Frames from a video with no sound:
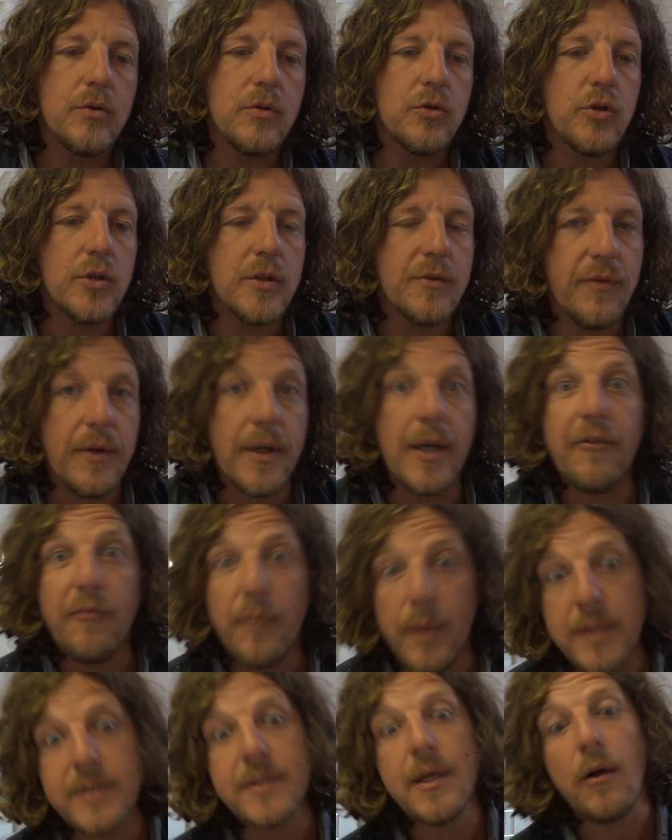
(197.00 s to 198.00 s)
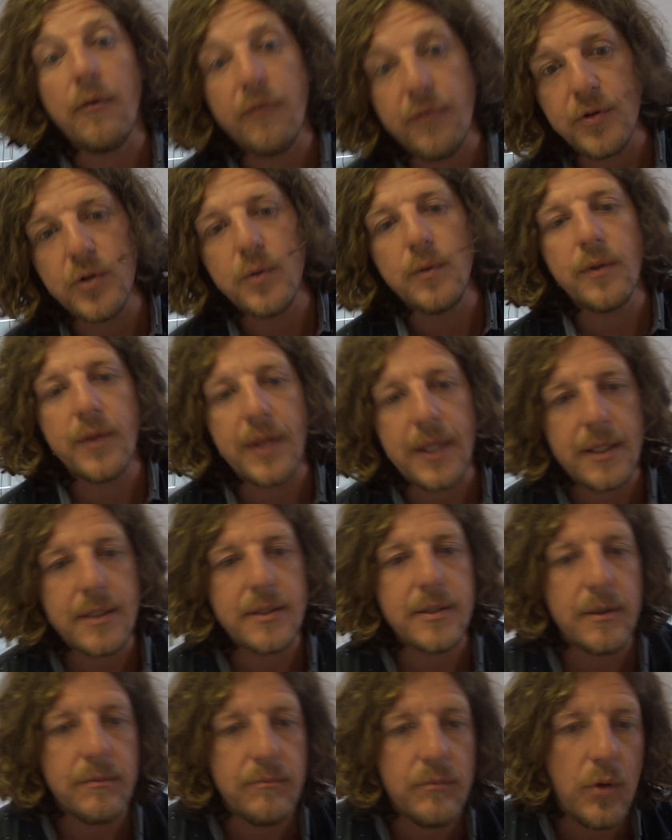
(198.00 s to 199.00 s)
just forgive myself for doing
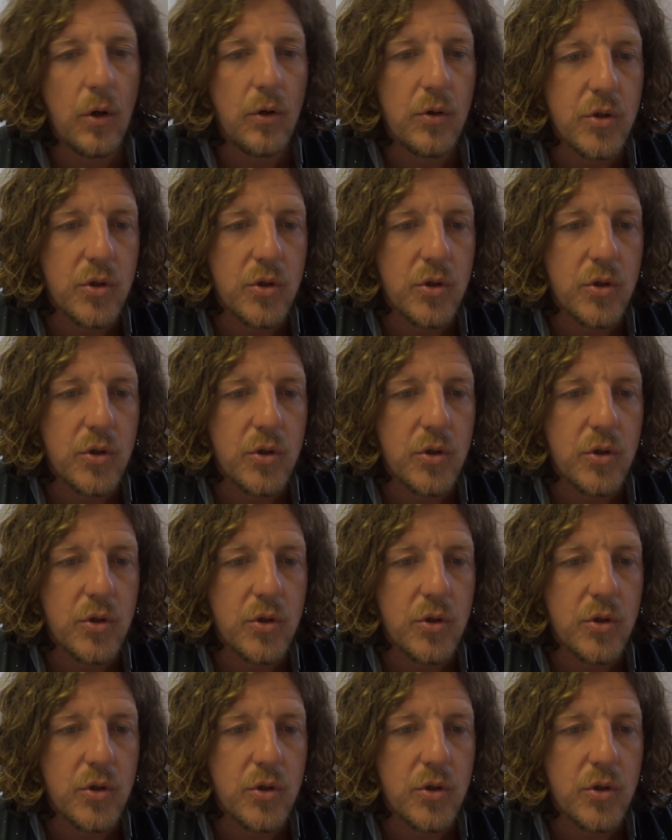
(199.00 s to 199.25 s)
things I'm not